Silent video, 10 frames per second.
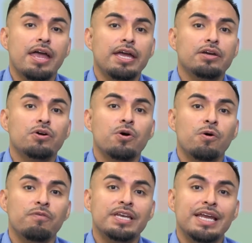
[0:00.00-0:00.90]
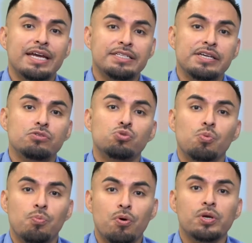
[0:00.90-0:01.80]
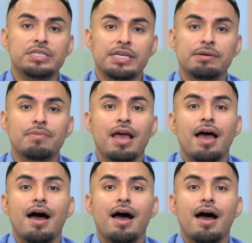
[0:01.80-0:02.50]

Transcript: a COVID-19 support team